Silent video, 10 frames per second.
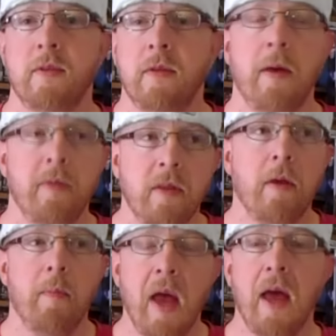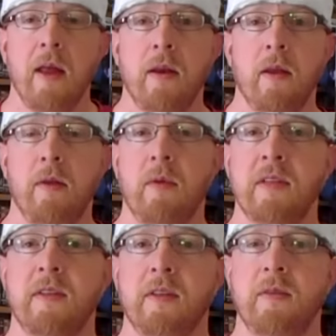the man in
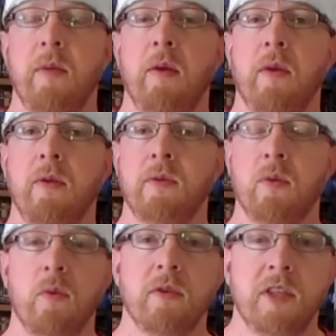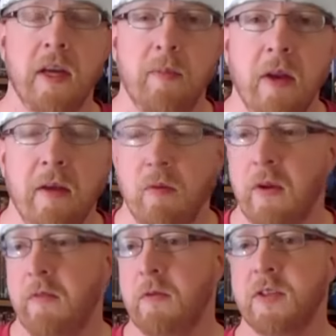wrestling to me when he was the world champion. Even
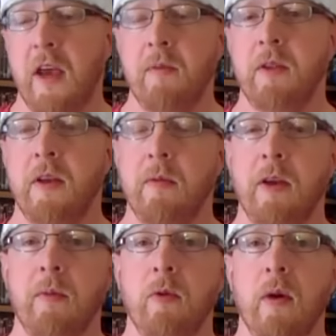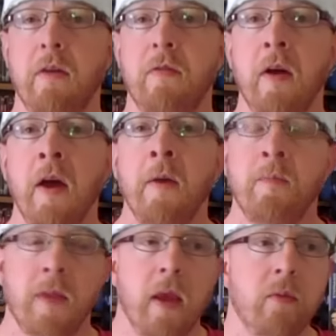when he first came to the WWF,
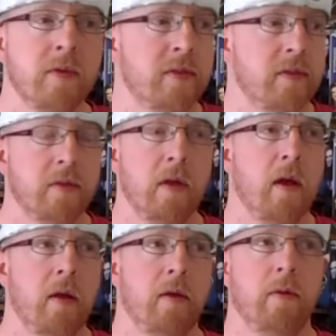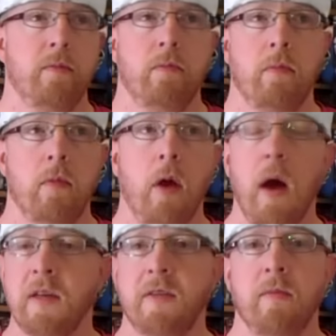he was
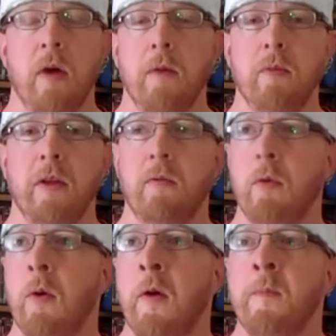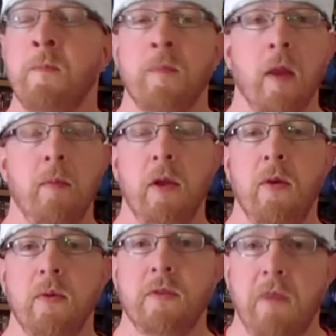awesome, unbelievable. I'm a
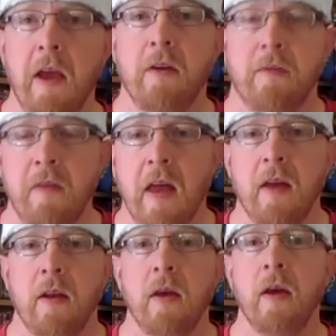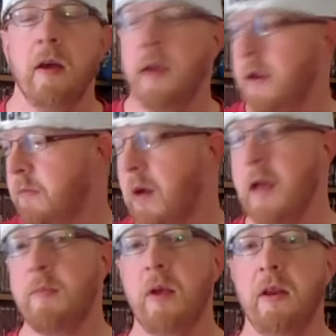huge Vader fan, and in
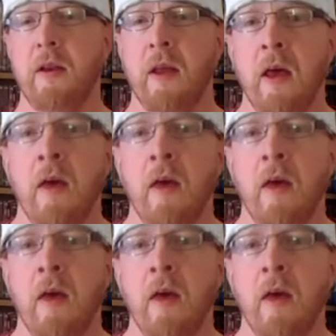my opinion,